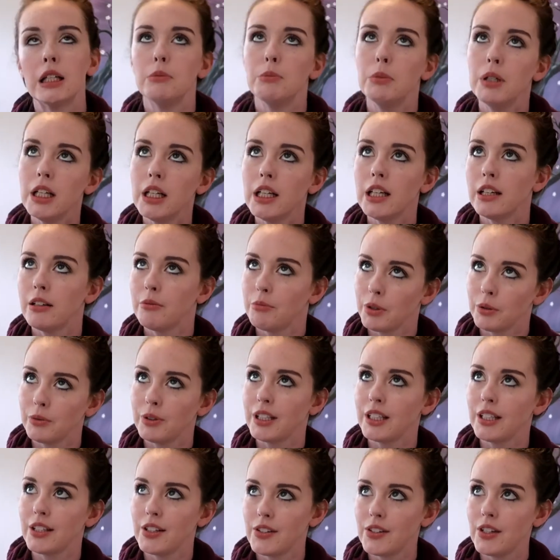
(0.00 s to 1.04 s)
man, but
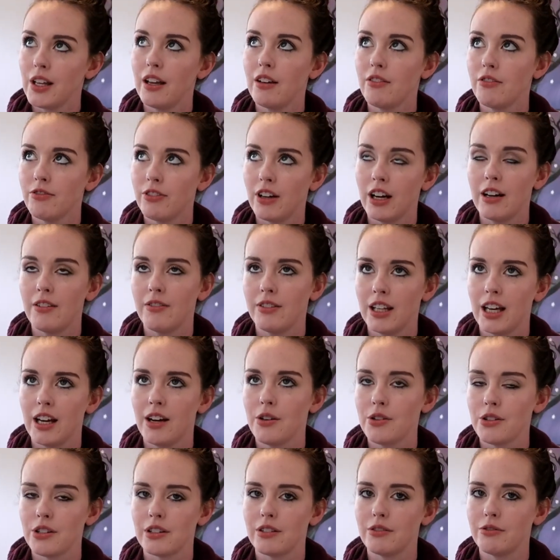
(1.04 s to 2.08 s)
we could save
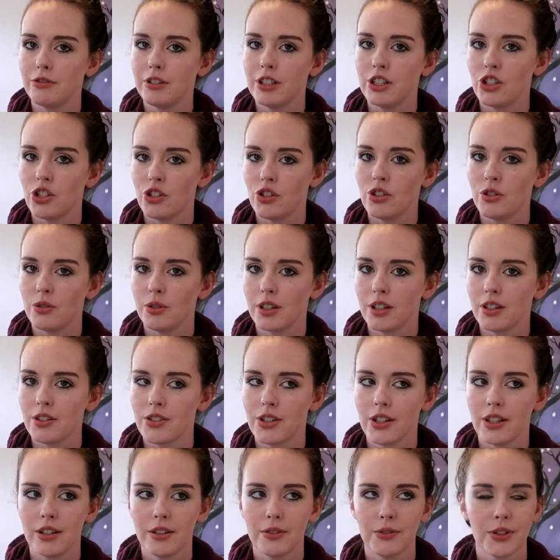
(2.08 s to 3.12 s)
$5,000 if we just do it
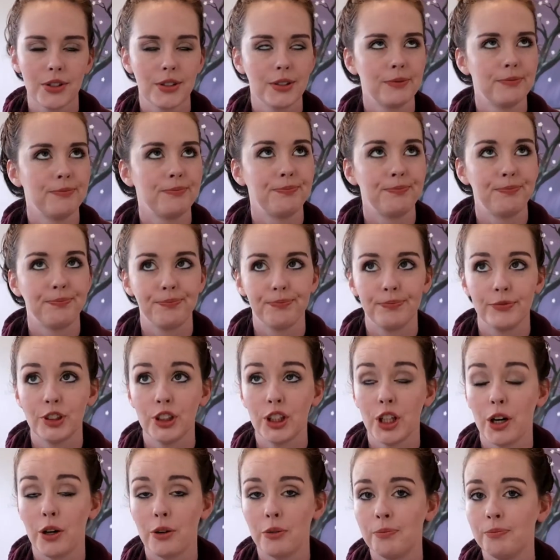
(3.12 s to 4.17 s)
ourselves.
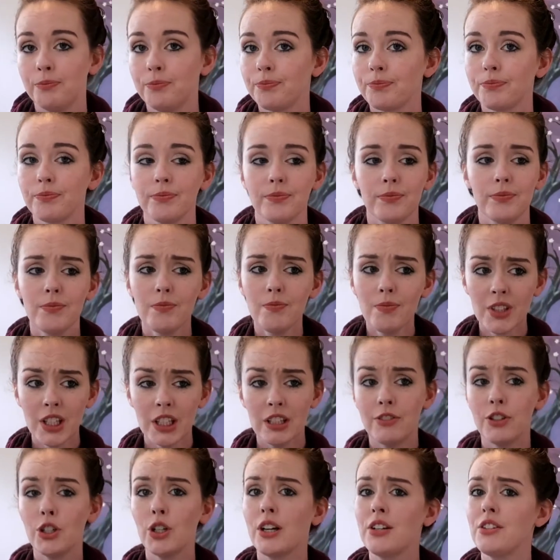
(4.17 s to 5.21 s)
So
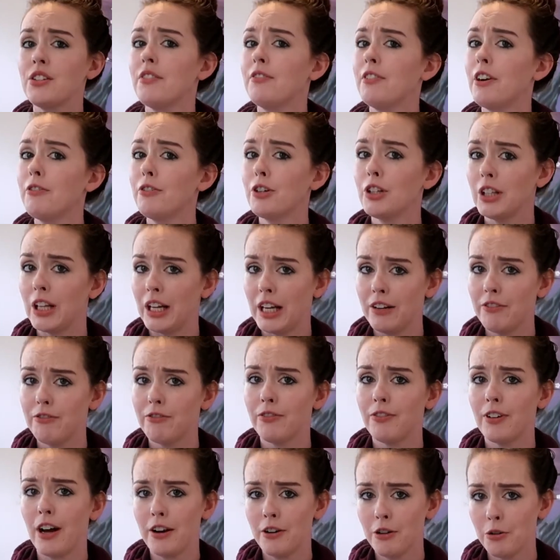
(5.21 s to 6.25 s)
if you guys have ever
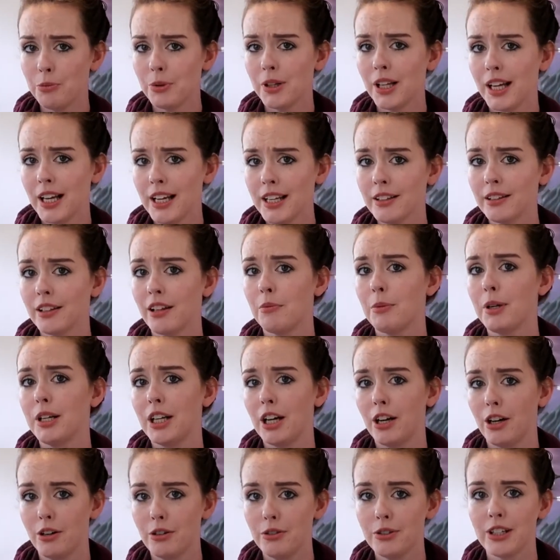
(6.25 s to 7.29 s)
laid vinyl plank, let me
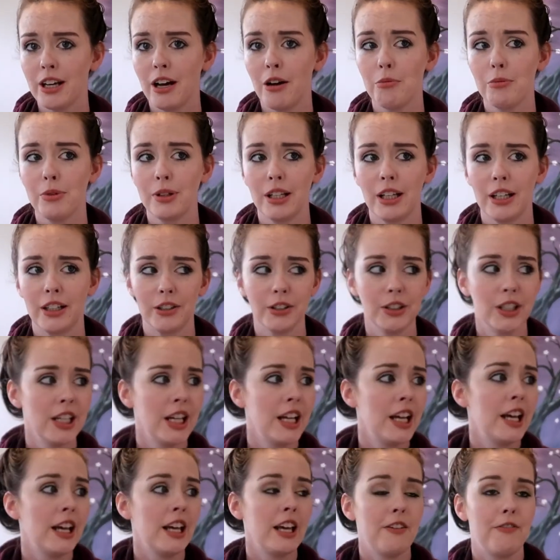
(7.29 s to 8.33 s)
know down below.
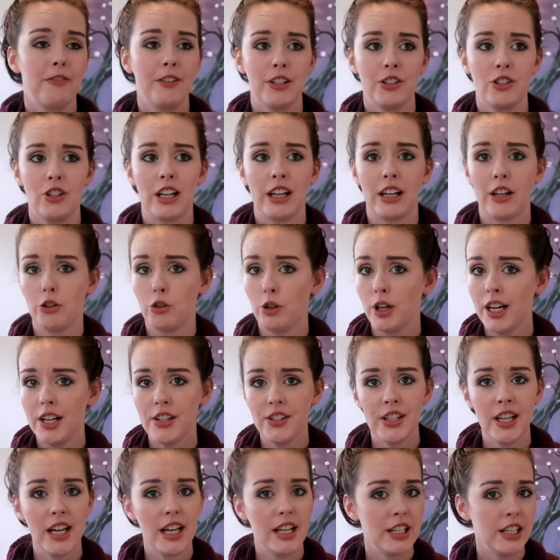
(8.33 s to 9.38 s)
If it's like a
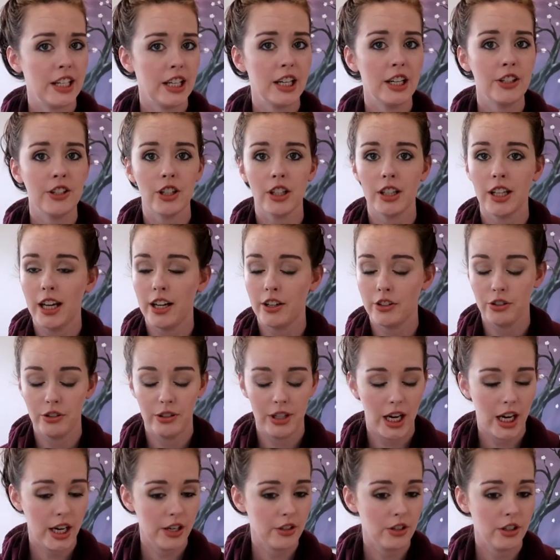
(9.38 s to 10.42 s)
crazy idea and you're like, do
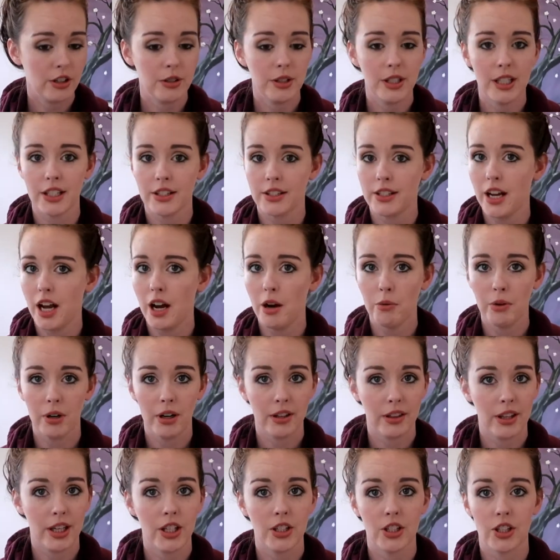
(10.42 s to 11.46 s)
not do it, it's not
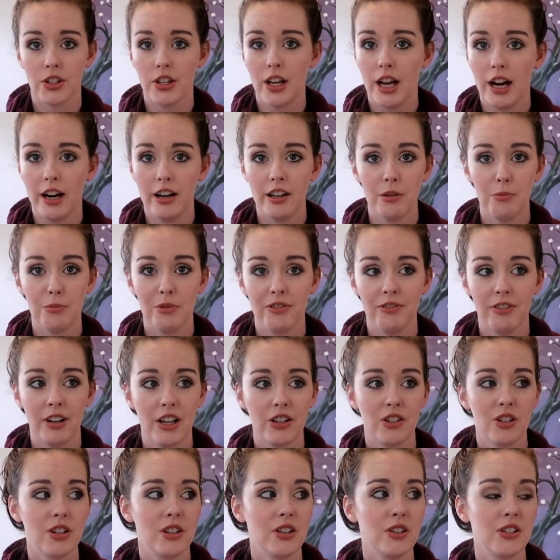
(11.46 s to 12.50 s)
worth it, just hire the
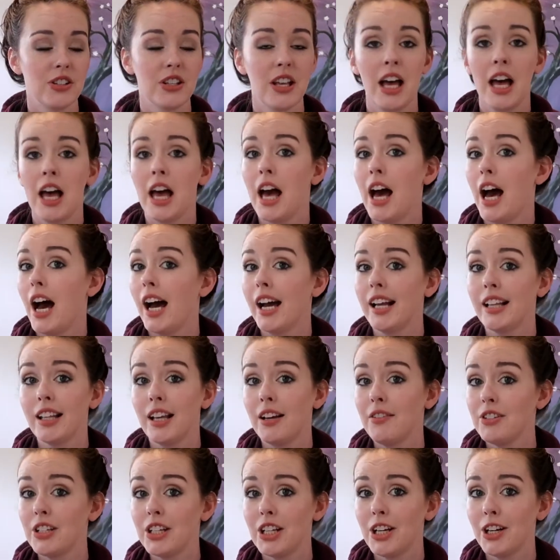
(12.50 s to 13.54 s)
professionals, I'd
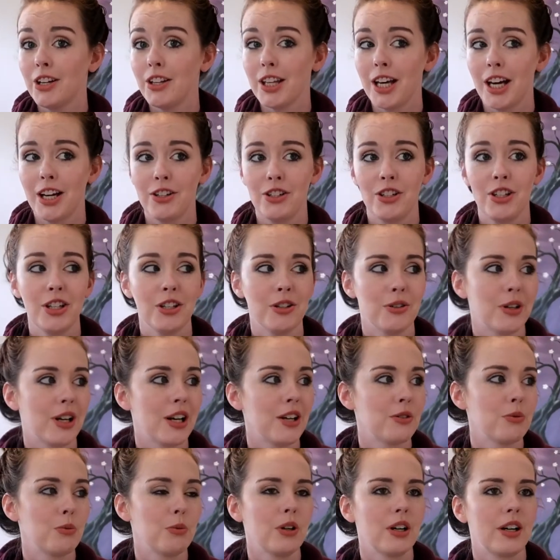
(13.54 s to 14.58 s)
love to hear that too,
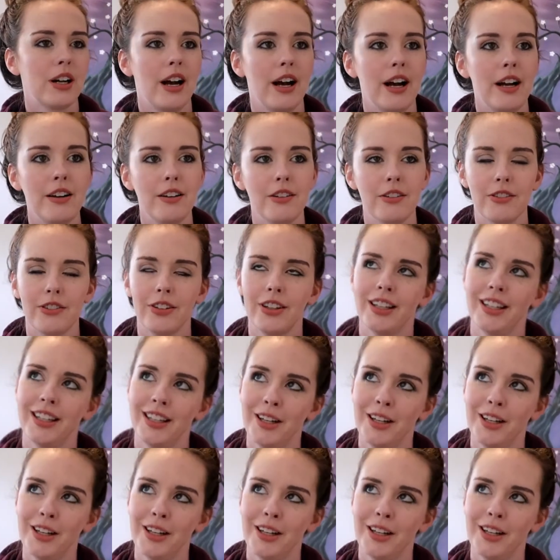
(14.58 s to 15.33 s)
because we're kind of